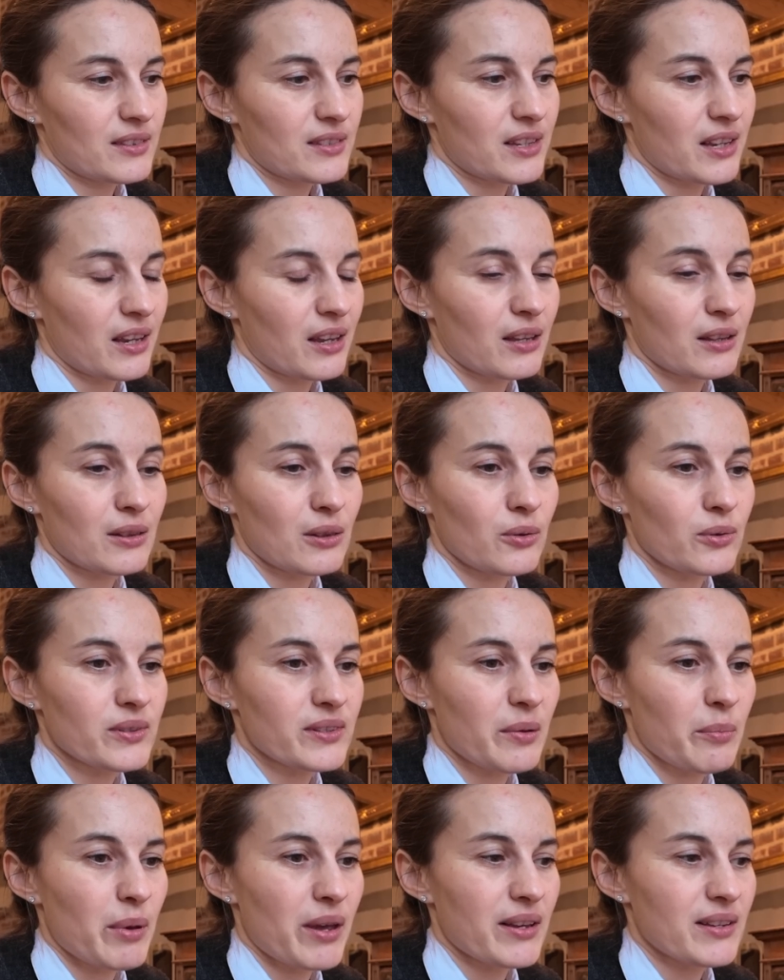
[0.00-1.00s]
think it looks the
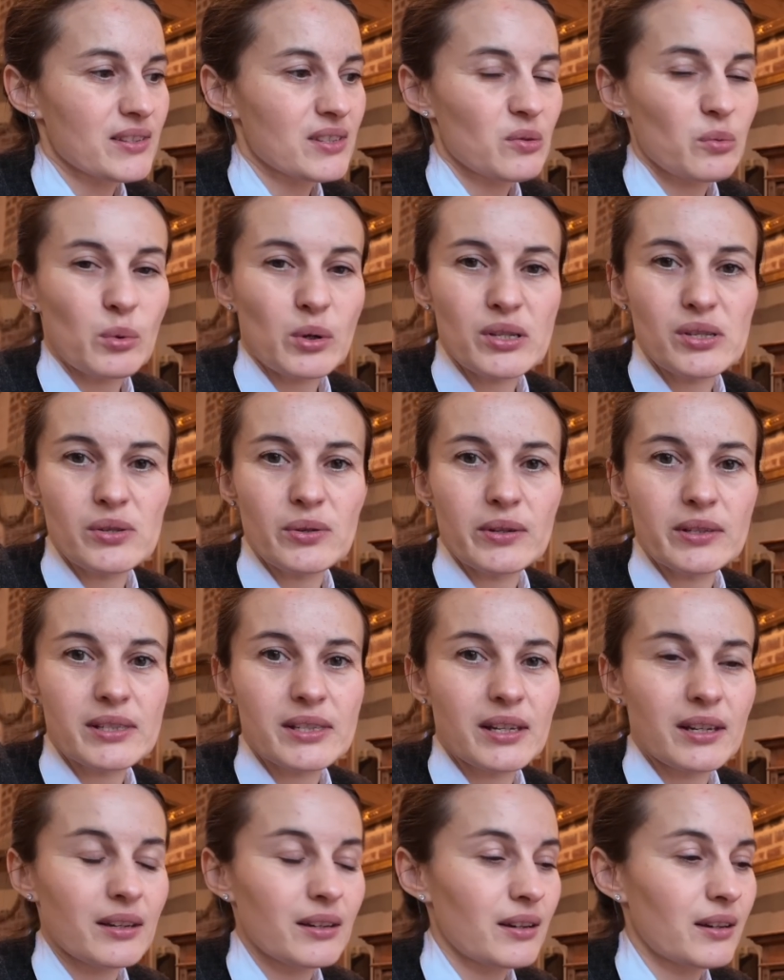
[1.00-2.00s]
best. What do you
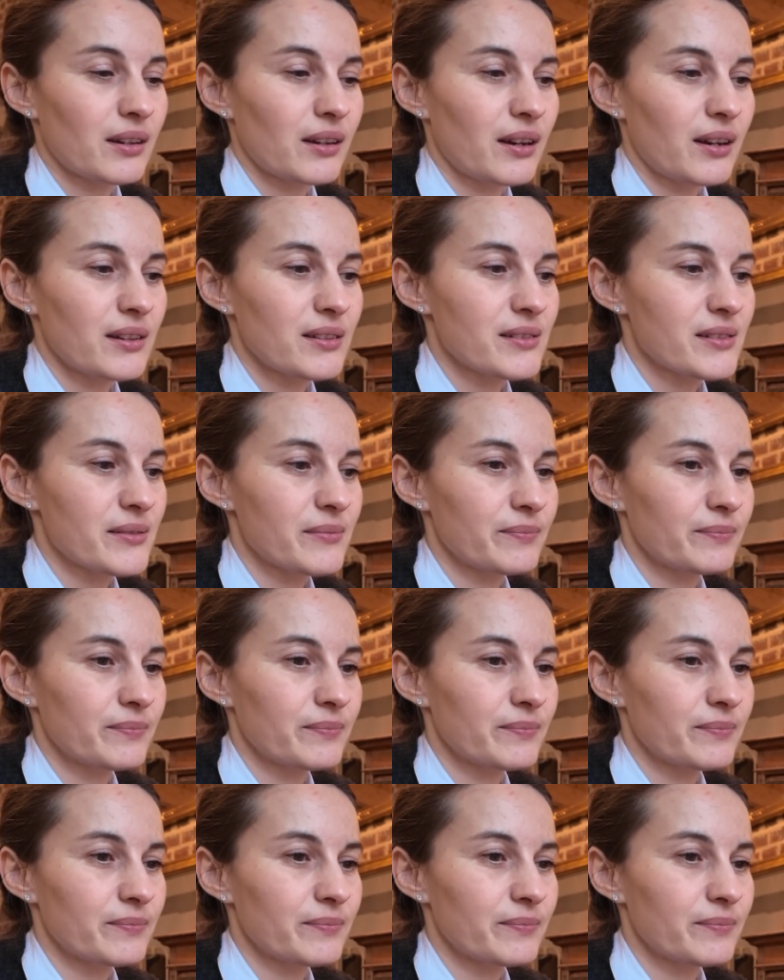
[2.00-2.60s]
think, guys?